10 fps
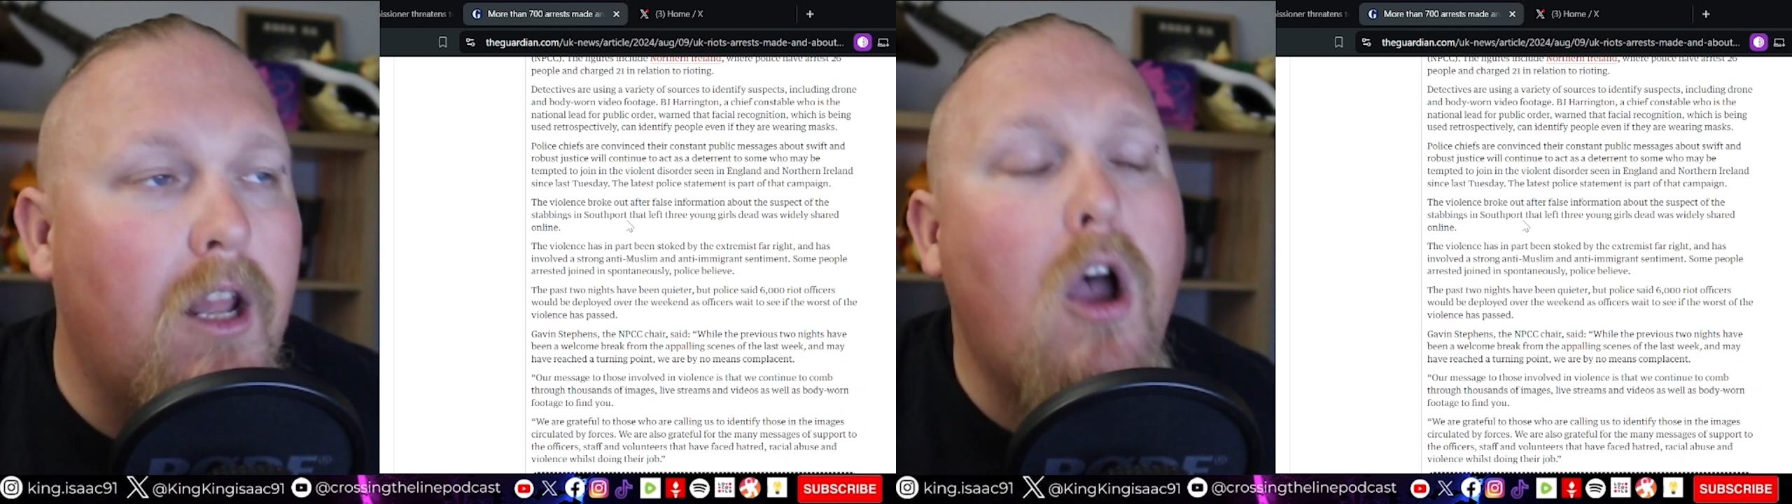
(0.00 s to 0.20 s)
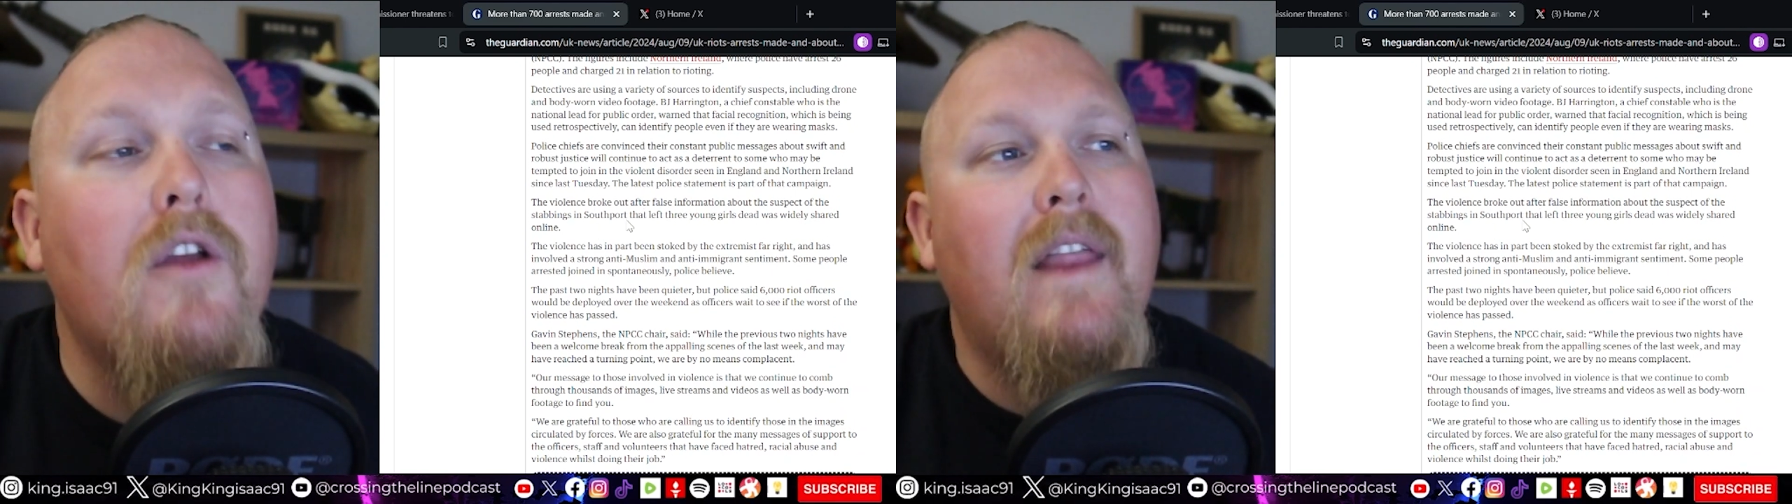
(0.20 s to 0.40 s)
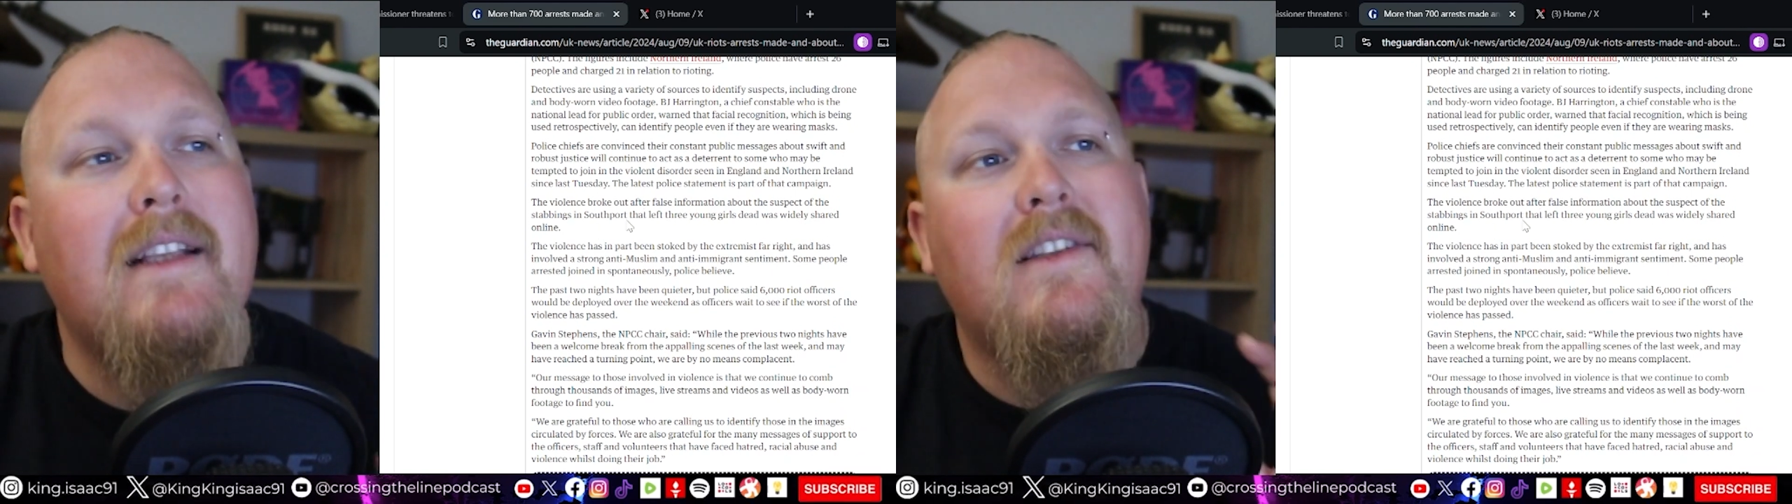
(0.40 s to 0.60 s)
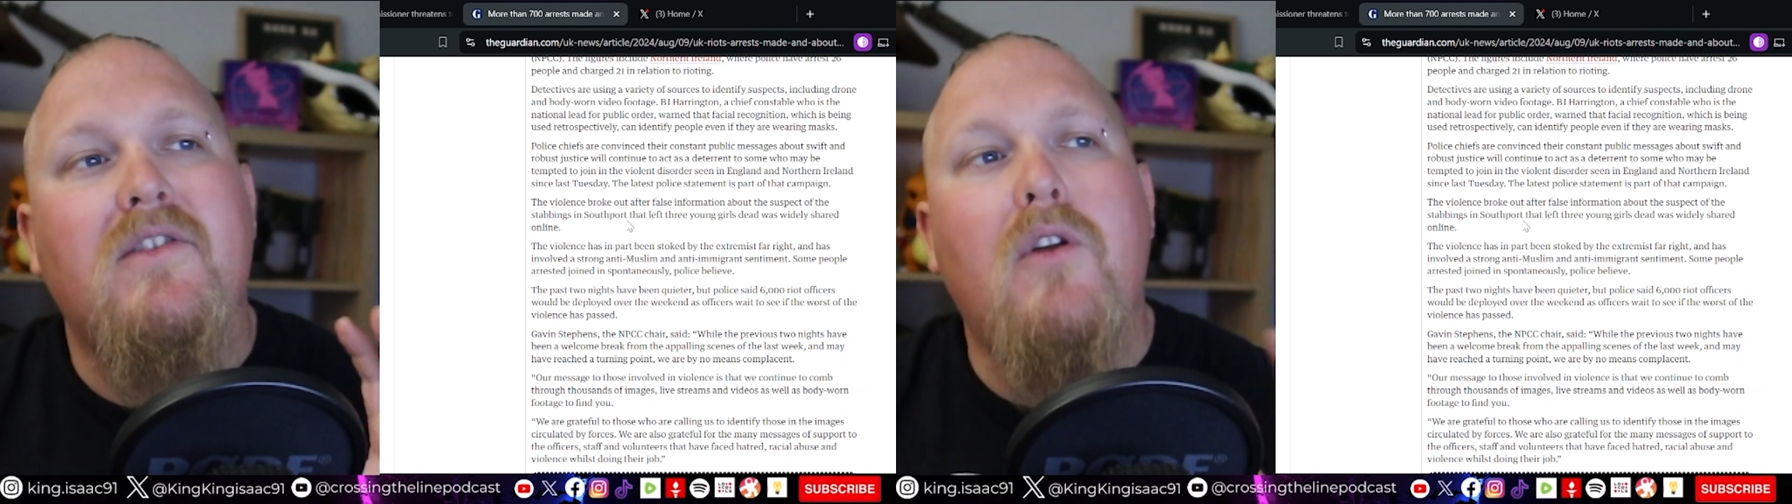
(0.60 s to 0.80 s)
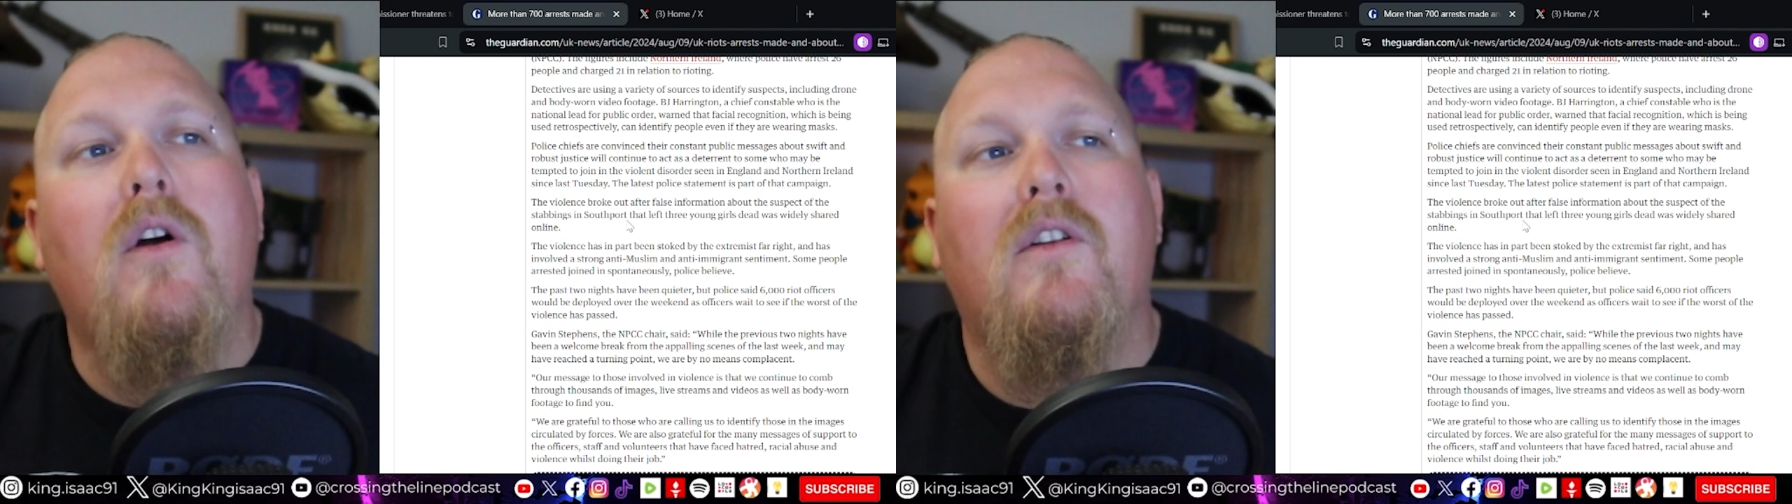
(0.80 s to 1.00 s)
No,
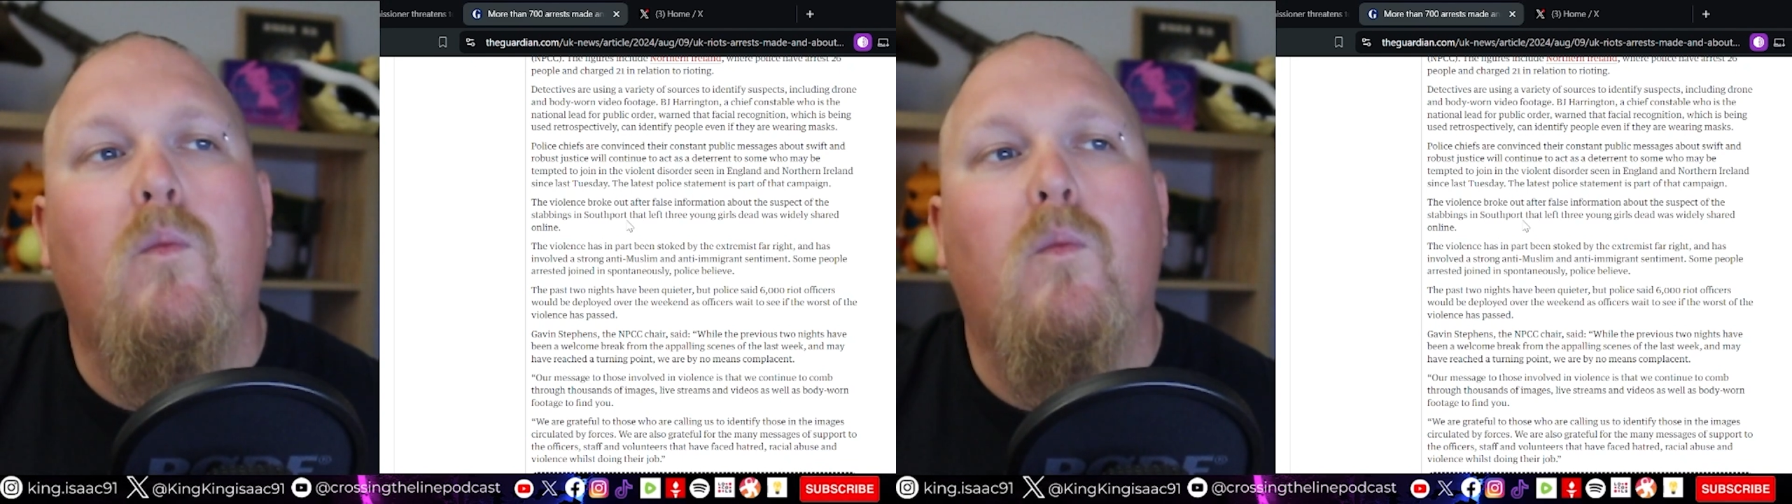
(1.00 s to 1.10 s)
that's not